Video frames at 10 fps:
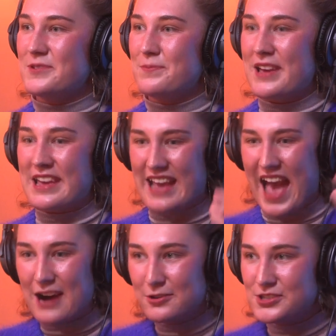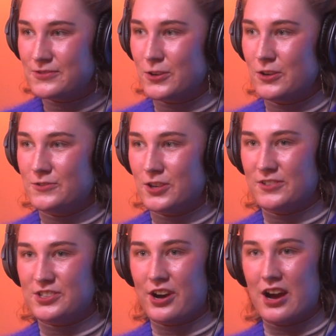to be, how it's evolved
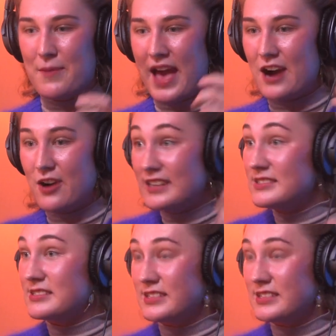over time, how us as